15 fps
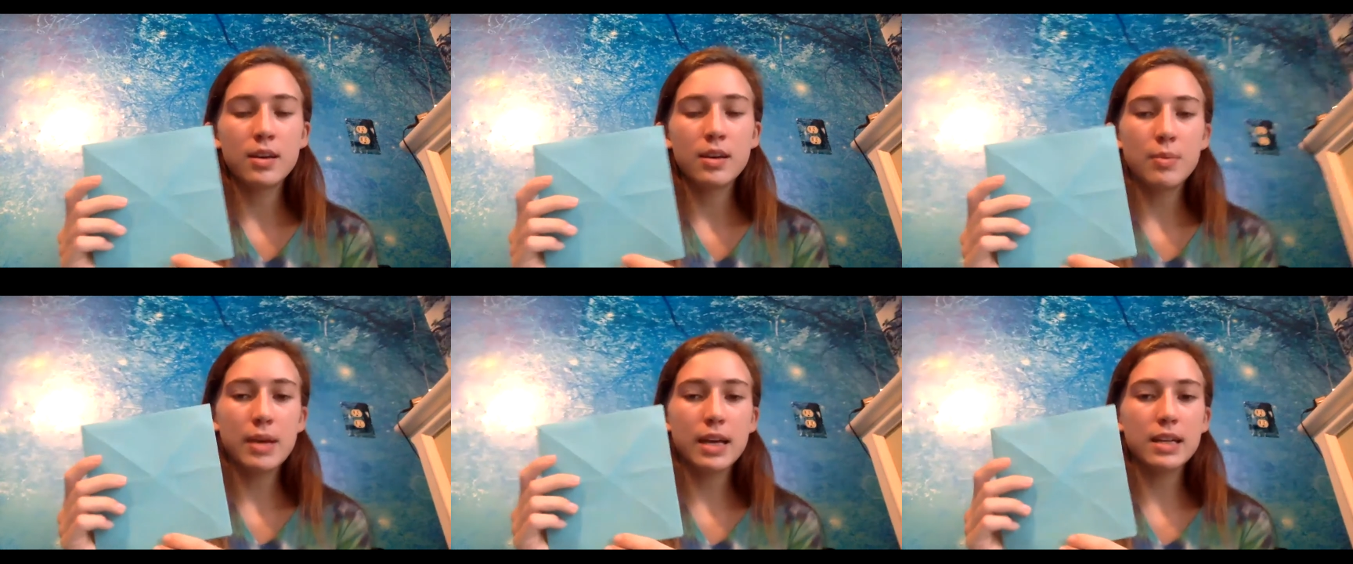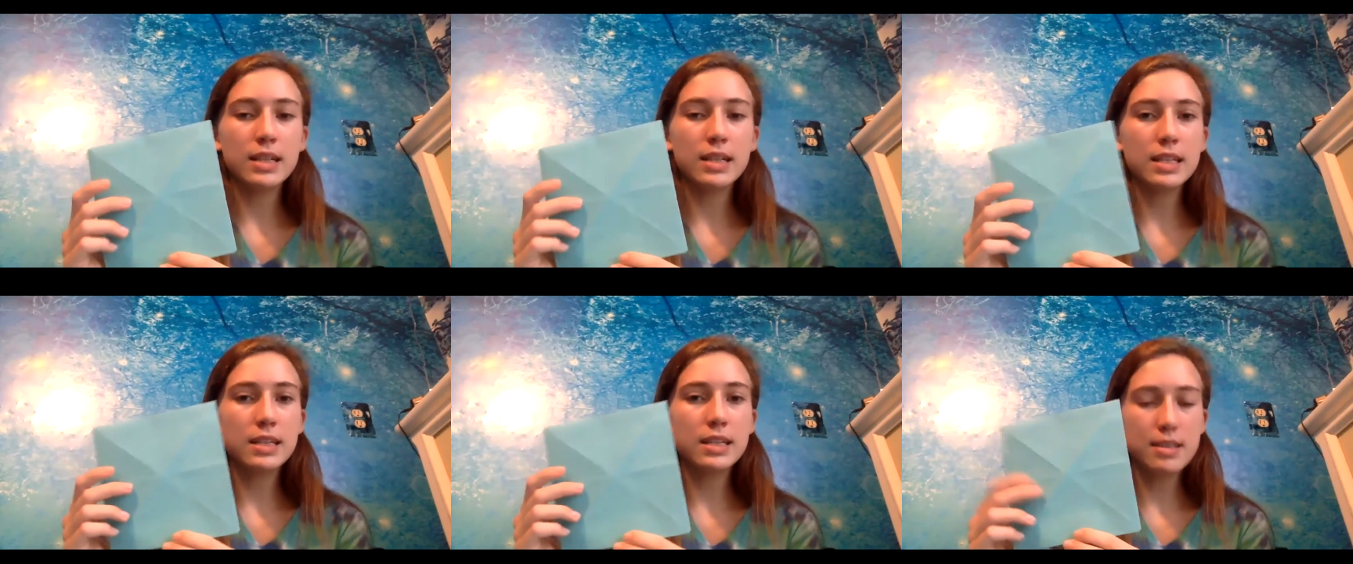make it a
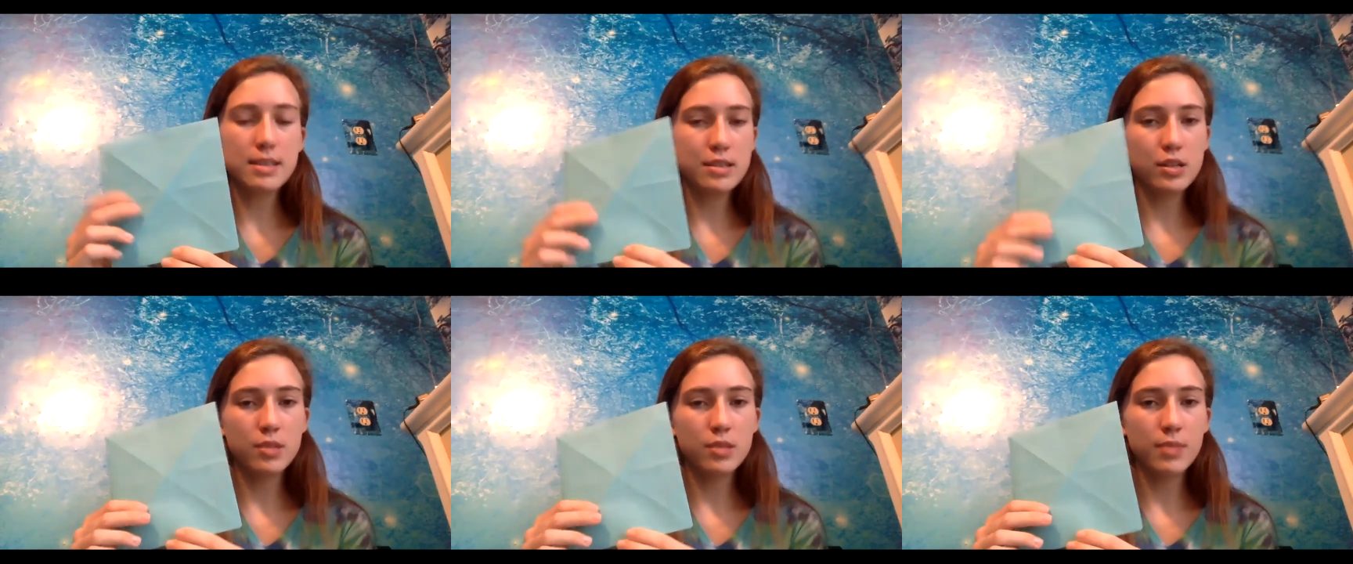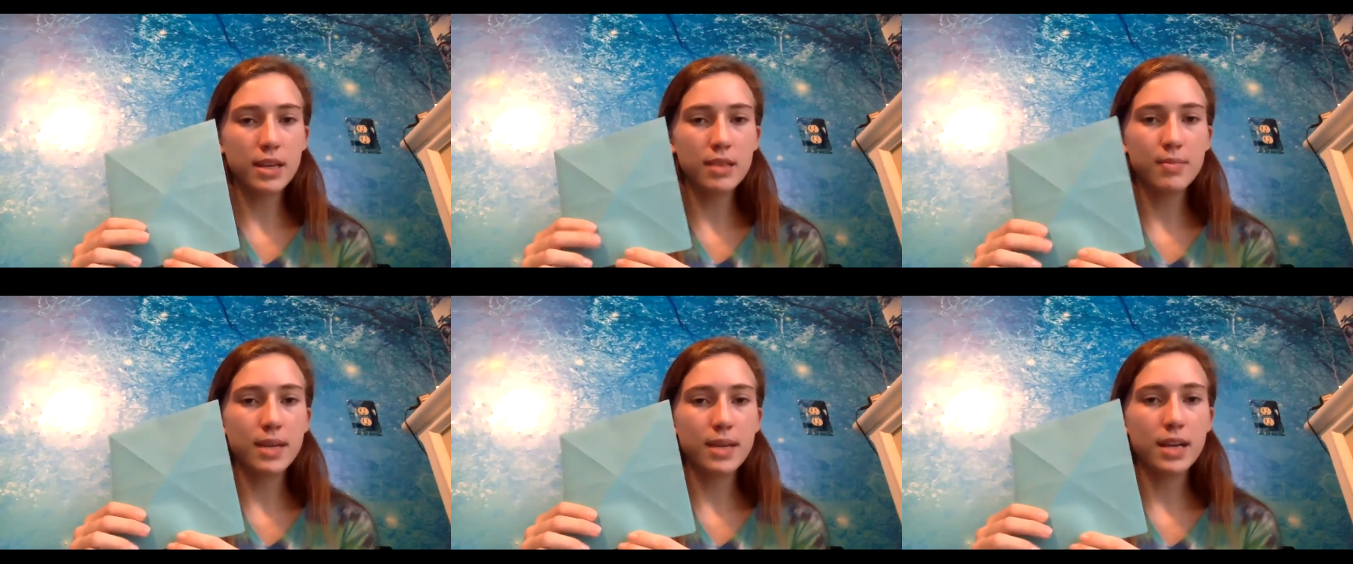little easier to make
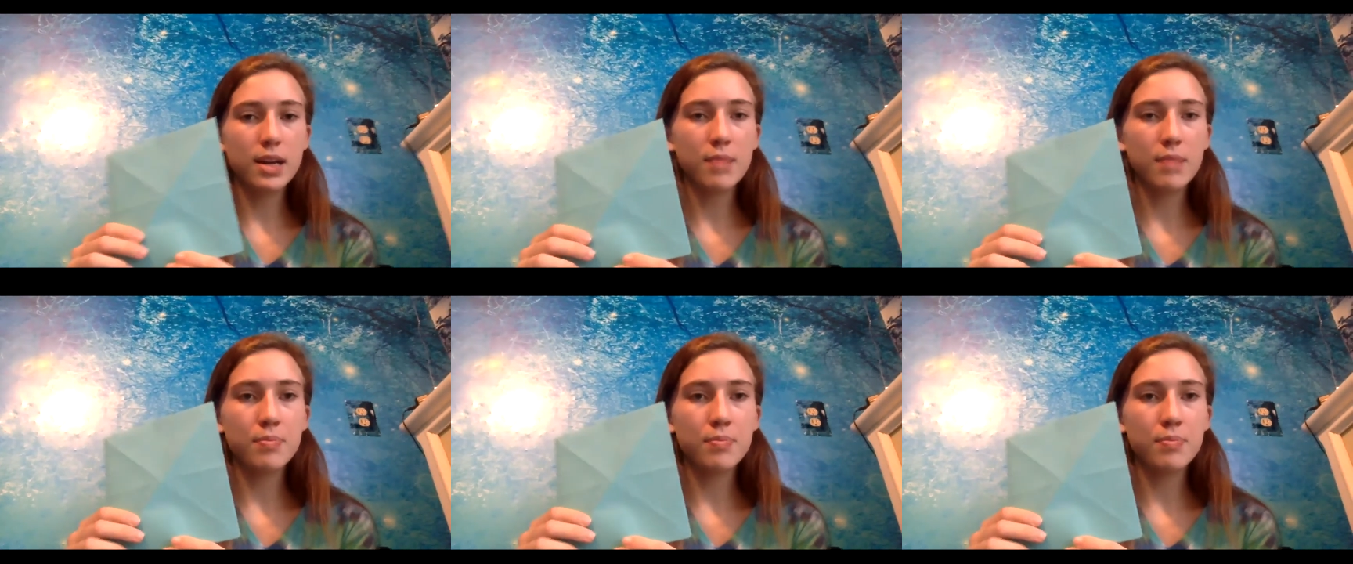them line up.